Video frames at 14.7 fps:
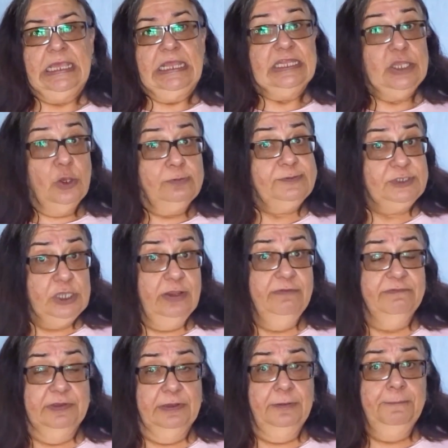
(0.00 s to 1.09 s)
The
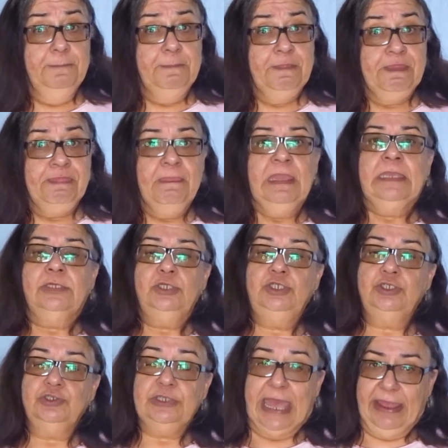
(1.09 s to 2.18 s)
observer
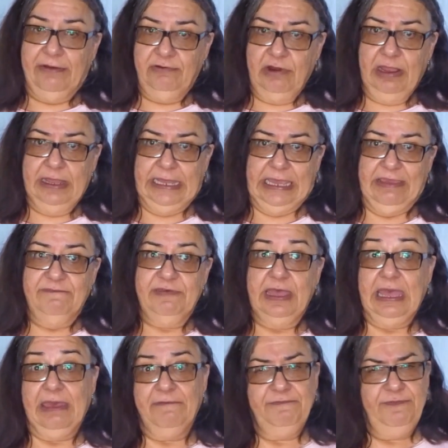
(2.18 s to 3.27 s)
should arrive
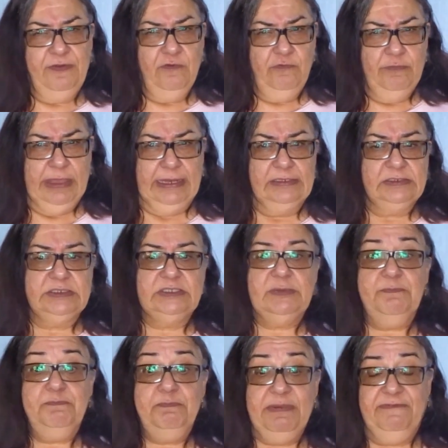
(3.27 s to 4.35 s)
a few minutes
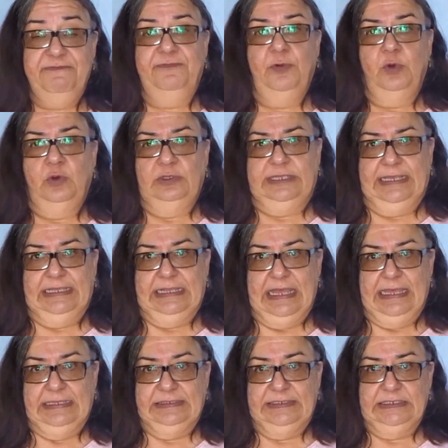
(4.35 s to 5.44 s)
before the
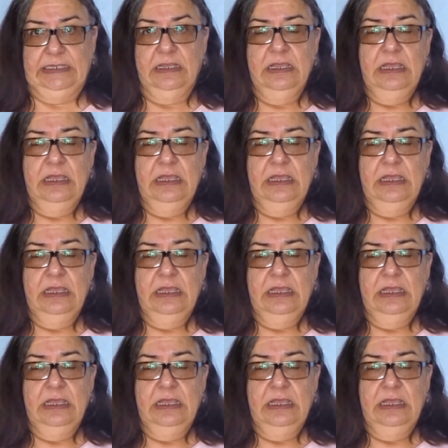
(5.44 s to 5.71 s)
class,